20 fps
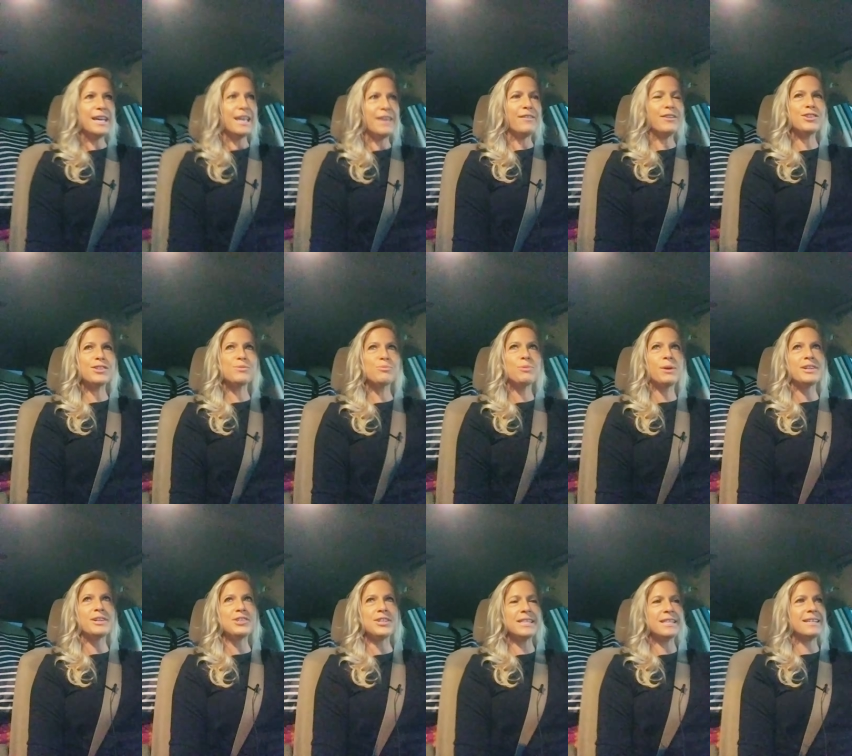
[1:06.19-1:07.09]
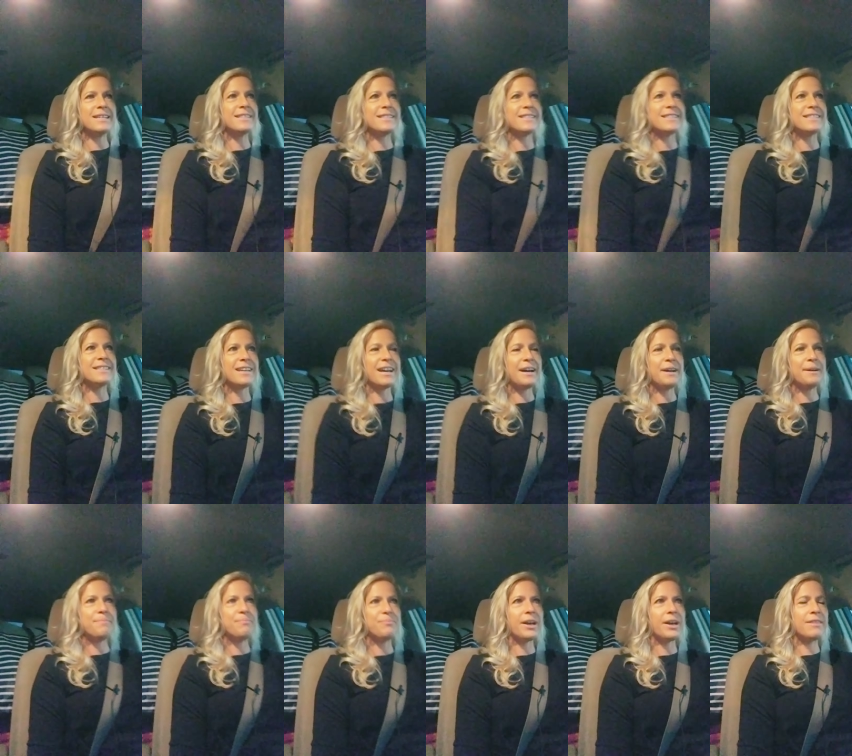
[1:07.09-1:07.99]
If you're just watching this,
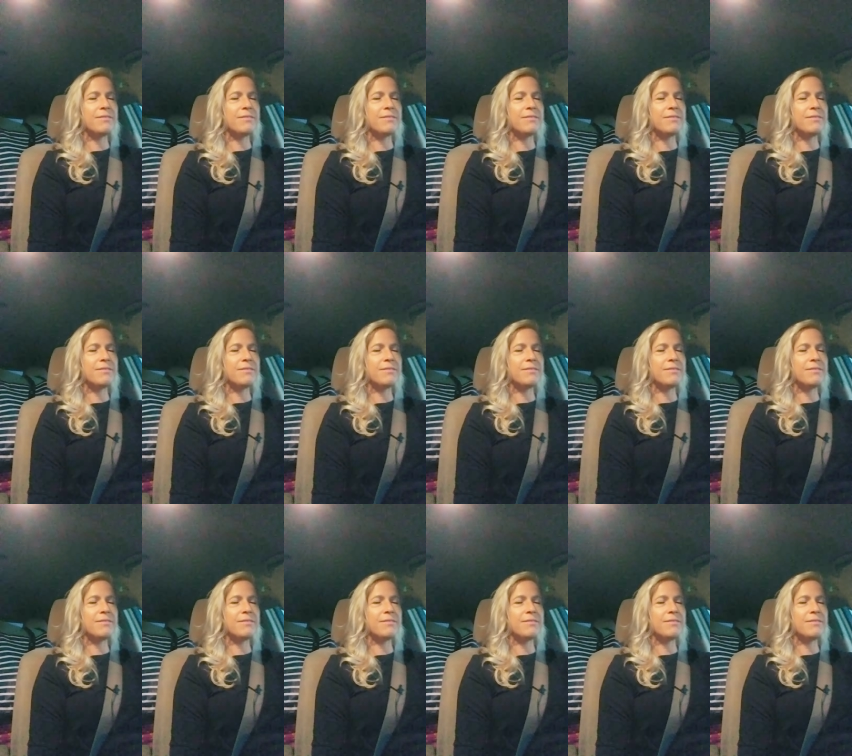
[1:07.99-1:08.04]
um,